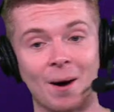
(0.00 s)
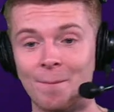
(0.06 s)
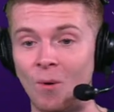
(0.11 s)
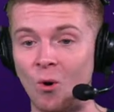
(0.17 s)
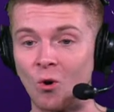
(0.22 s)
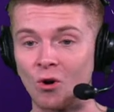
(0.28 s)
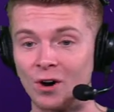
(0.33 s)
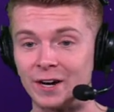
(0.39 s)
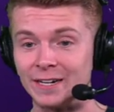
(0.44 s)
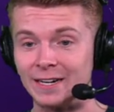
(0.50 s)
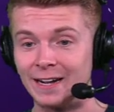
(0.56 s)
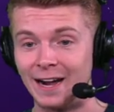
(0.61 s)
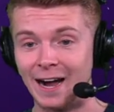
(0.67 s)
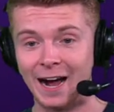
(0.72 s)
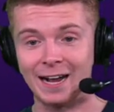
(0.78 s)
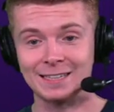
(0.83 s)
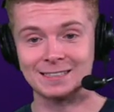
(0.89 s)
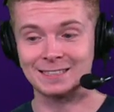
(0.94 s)
Amori,
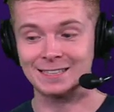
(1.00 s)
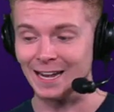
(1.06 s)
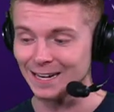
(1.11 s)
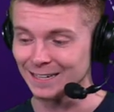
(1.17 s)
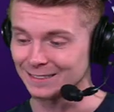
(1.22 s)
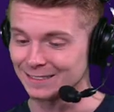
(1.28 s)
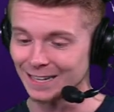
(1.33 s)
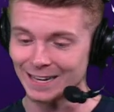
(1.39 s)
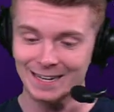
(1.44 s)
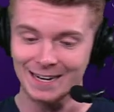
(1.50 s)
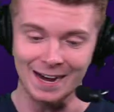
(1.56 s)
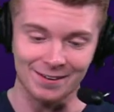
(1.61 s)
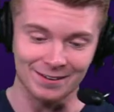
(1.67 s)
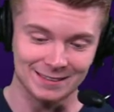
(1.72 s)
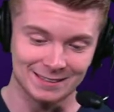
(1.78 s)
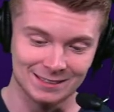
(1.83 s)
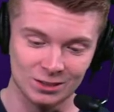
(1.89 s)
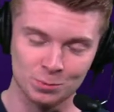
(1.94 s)
I said it. Ten
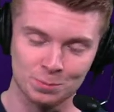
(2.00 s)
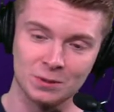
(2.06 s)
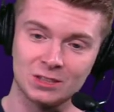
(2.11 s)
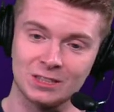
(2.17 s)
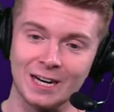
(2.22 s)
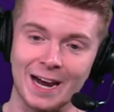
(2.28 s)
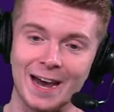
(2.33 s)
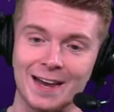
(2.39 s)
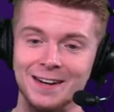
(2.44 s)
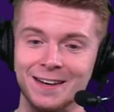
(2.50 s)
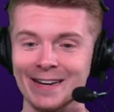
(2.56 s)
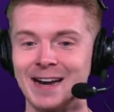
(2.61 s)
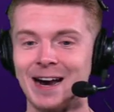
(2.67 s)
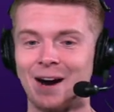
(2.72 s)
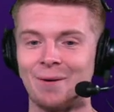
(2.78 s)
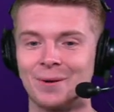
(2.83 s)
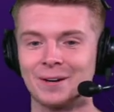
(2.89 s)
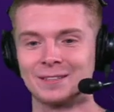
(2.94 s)
dollars super chat.
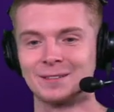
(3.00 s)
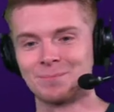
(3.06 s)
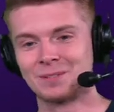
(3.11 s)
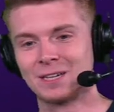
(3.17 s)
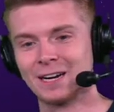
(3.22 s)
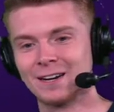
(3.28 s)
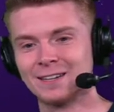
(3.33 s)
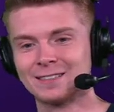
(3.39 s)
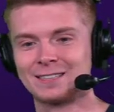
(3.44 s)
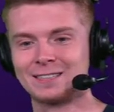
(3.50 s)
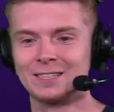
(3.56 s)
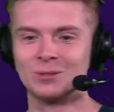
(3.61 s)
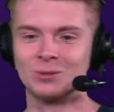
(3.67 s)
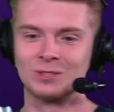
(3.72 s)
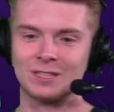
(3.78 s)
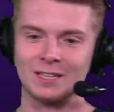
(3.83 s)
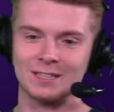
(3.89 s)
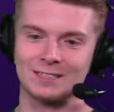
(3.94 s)
I want to. I'm curious to see
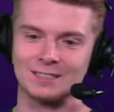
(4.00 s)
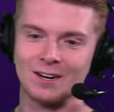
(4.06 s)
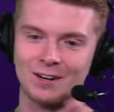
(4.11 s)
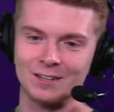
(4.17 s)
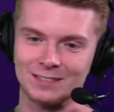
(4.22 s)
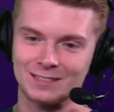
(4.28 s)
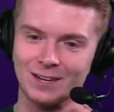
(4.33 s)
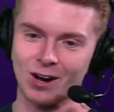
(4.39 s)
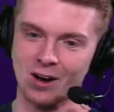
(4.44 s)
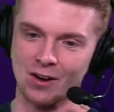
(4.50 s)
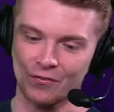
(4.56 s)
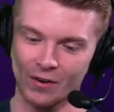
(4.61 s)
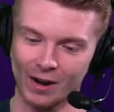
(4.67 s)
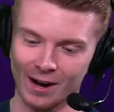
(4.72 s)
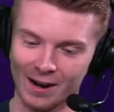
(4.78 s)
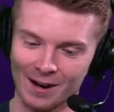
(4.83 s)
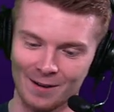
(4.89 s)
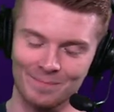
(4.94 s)
who's gonna start us off.
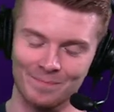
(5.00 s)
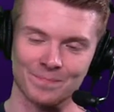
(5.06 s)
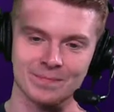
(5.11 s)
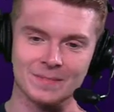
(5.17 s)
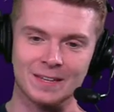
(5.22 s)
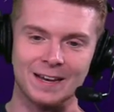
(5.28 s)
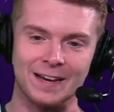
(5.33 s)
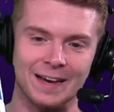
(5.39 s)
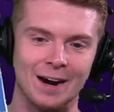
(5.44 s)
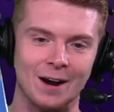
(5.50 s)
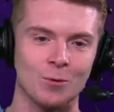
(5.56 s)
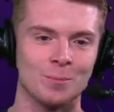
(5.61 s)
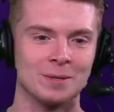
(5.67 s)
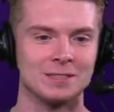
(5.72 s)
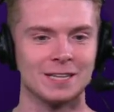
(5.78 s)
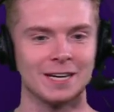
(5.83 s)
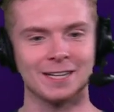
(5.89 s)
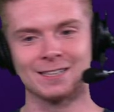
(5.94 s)
Um, and I will
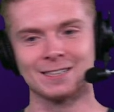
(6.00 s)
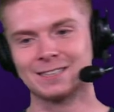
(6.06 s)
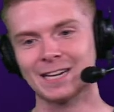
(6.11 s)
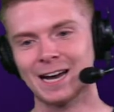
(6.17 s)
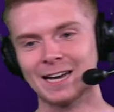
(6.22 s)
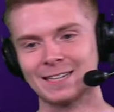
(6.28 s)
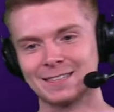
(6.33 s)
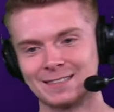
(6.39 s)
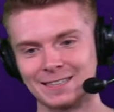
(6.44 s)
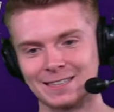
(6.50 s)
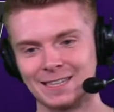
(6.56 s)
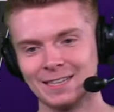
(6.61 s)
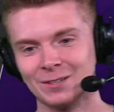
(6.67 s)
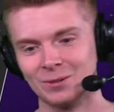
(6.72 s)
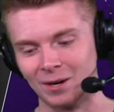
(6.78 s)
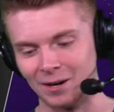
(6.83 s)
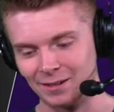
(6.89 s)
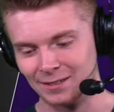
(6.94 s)
be taking a shot at
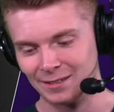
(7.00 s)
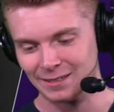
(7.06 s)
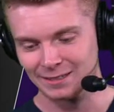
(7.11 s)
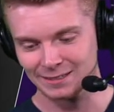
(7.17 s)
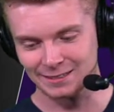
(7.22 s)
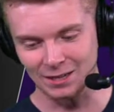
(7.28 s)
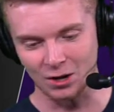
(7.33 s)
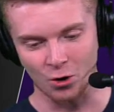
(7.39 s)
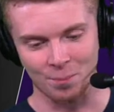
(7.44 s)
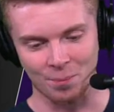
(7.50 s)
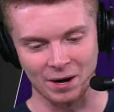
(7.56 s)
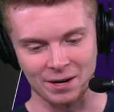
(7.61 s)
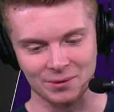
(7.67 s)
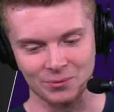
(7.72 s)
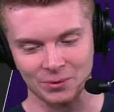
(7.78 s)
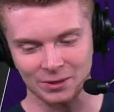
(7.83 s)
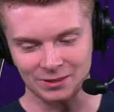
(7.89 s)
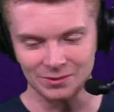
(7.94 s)
tequila,
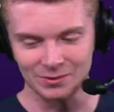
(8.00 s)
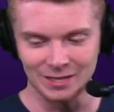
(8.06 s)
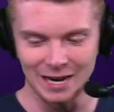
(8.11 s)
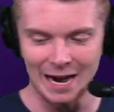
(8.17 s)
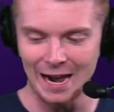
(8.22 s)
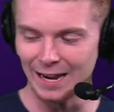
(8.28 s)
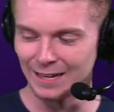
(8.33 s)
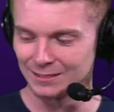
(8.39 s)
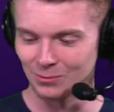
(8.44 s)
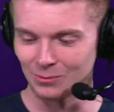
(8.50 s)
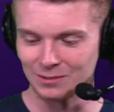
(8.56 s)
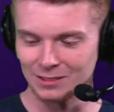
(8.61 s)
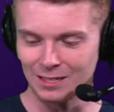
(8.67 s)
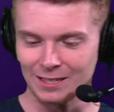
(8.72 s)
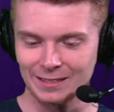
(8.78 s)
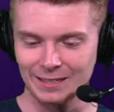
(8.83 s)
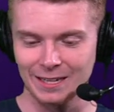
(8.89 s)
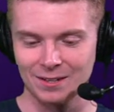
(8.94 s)
celebrating with you guys,
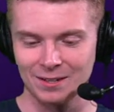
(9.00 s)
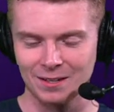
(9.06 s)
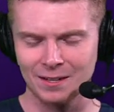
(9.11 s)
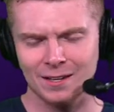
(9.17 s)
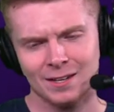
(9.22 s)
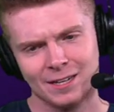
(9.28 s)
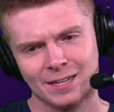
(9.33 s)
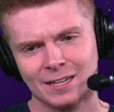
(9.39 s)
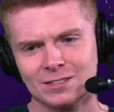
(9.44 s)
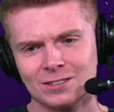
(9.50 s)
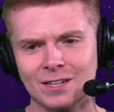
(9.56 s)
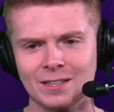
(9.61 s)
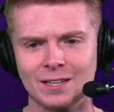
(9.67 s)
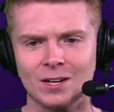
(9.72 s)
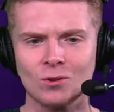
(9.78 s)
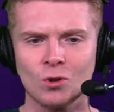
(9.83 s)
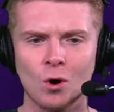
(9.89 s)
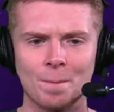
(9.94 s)
trying to get a trying
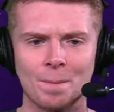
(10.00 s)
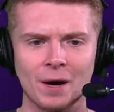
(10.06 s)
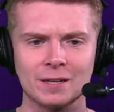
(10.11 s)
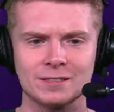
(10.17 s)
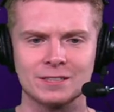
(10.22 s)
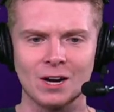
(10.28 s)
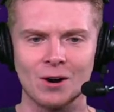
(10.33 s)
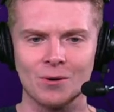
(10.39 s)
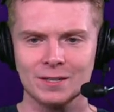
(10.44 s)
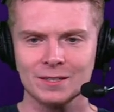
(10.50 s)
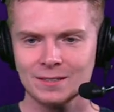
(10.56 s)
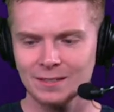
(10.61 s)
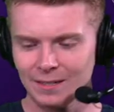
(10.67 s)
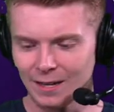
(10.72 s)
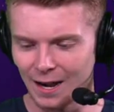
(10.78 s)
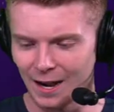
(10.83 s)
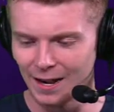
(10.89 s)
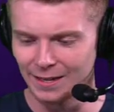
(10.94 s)
to get a little buzz going
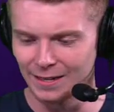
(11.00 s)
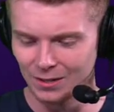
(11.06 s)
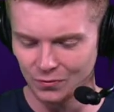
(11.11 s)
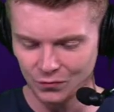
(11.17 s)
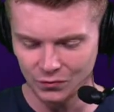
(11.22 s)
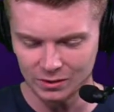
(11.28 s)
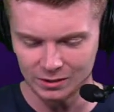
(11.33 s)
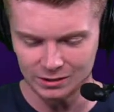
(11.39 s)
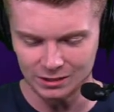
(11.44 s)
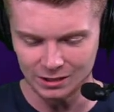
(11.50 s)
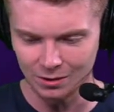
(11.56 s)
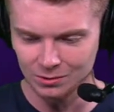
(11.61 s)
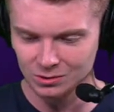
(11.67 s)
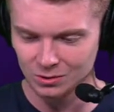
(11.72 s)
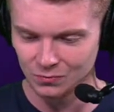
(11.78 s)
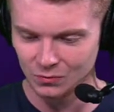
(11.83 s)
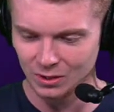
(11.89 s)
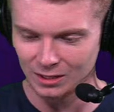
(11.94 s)
uh, here for the show.
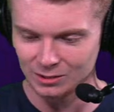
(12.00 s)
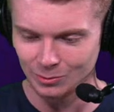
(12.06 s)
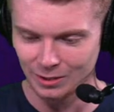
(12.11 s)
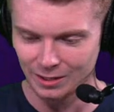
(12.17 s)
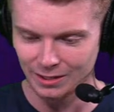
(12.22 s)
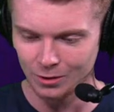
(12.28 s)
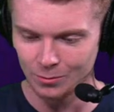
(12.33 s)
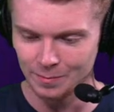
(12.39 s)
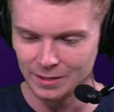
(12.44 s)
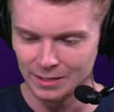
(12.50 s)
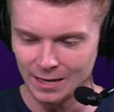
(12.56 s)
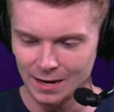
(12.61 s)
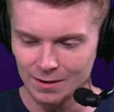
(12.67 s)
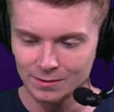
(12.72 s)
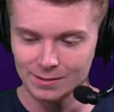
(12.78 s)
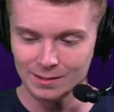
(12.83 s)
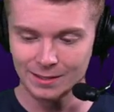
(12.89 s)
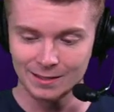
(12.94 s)
So if you guys want to help me
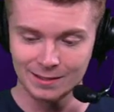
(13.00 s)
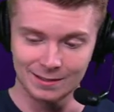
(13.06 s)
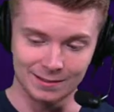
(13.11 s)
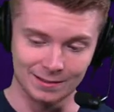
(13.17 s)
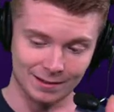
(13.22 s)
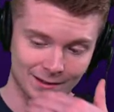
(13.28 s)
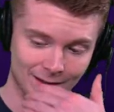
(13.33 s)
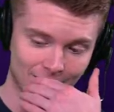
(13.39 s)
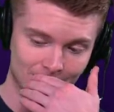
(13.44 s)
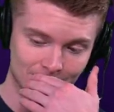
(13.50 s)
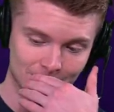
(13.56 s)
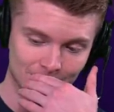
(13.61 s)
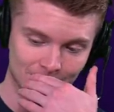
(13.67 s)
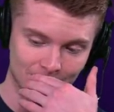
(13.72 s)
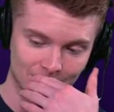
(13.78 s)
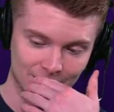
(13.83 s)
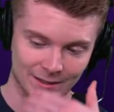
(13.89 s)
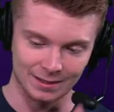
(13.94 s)
out, and
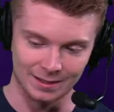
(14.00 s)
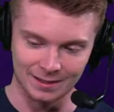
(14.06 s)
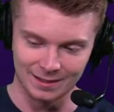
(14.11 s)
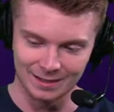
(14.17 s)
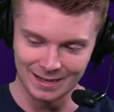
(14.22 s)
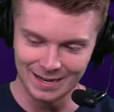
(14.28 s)
also. Uh,